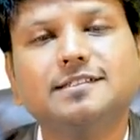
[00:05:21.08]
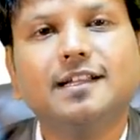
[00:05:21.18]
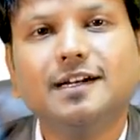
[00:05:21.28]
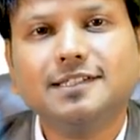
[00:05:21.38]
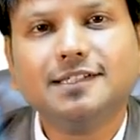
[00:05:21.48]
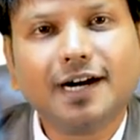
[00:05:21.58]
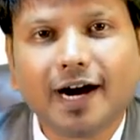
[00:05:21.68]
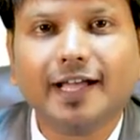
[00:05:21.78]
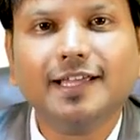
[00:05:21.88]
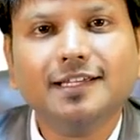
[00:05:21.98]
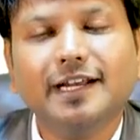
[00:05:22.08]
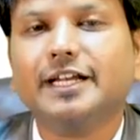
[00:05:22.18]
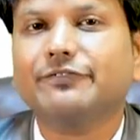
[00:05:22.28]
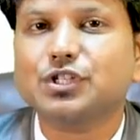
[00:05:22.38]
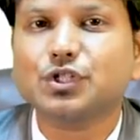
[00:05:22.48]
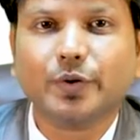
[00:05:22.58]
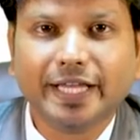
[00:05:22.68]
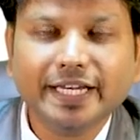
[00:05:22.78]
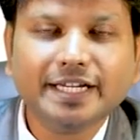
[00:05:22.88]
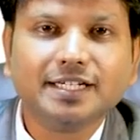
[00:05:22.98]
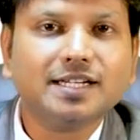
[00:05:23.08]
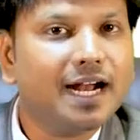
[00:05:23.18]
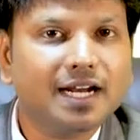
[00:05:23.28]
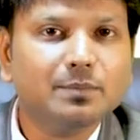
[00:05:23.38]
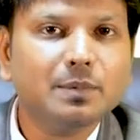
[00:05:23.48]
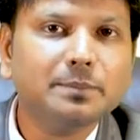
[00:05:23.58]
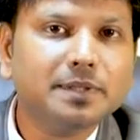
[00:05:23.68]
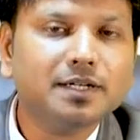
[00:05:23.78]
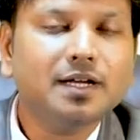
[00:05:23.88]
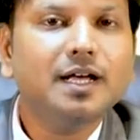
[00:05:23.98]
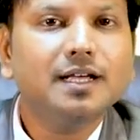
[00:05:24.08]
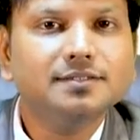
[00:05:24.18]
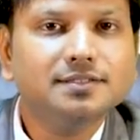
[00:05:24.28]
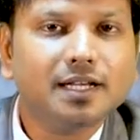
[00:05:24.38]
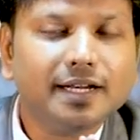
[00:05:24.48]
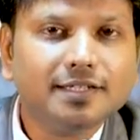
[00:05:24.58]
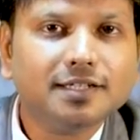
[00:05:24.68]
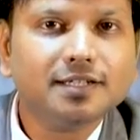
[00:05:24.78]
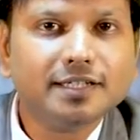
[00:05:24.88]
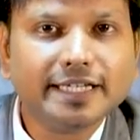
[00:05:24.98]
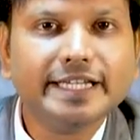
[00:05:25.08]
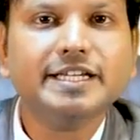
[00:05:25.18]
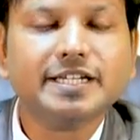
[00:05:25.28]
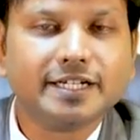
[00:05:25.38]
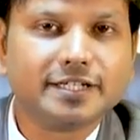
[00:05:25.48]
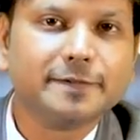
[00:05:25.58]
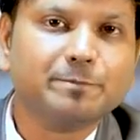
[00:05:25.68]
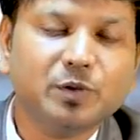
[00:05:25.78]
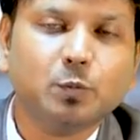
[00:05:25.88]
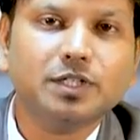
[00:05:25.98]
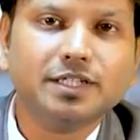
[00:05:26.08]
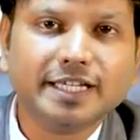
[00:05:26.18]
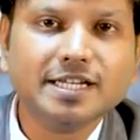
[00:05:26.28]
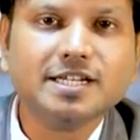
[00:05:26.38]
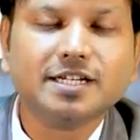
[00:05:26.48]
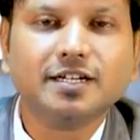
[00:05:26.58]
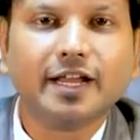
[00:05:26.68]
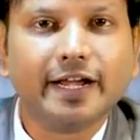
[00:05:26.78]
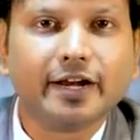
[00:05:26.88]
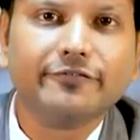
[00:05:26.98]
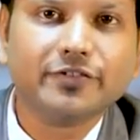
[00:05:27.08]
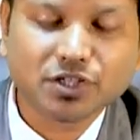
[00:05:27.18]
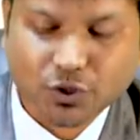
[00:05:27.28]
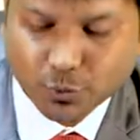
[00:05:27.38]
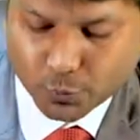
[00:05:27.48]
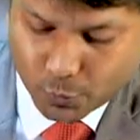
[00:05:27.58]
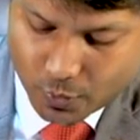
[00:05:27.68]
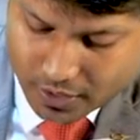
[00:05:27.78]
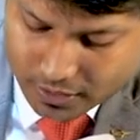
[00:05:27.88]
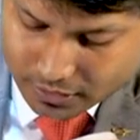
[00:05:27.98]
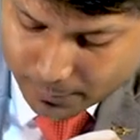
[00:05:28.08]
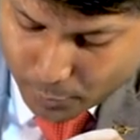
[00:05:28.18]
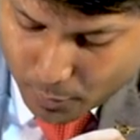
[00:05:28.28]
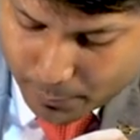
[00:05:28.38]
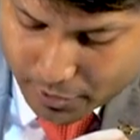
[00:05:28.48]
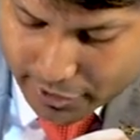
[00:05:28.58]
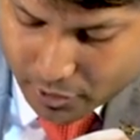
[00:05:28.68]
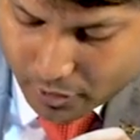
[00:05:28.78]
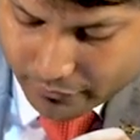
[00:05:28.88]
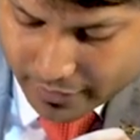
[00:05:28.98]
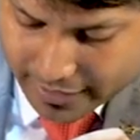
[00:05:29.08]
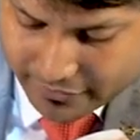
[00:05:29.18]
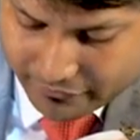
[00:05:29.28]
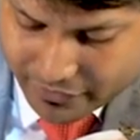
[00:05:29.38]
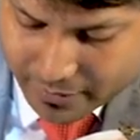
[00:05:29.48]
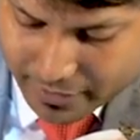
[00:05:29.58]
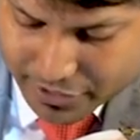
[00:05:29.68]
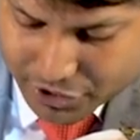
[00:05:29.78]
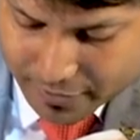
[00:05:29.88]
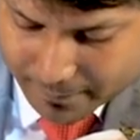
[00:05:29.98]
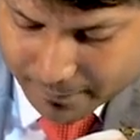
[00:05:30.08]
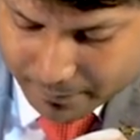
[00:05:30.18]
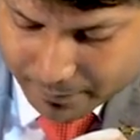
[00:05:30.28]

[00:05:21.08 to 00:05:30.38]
The letter I, it refers to irritant, and remember the letter irritant, the word irritant, it refers to the property of inflammation,